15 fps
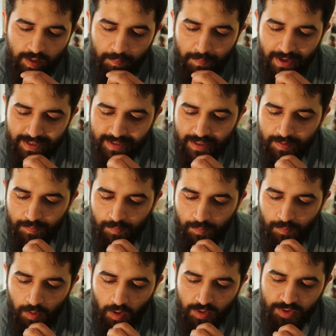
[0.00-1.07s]
the basic
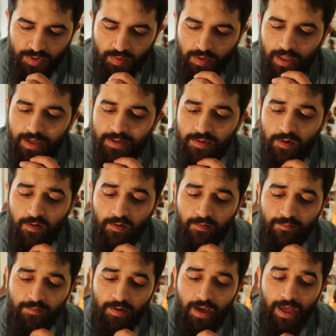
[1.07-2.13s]
postulates
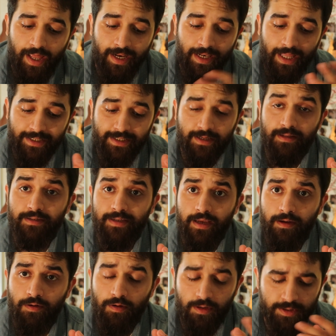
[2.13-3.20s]
of analytical
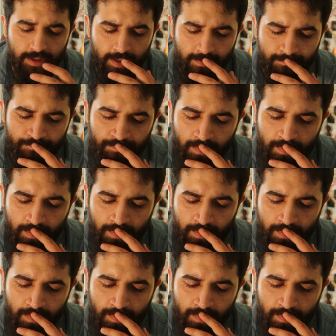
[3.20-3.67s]
psychology,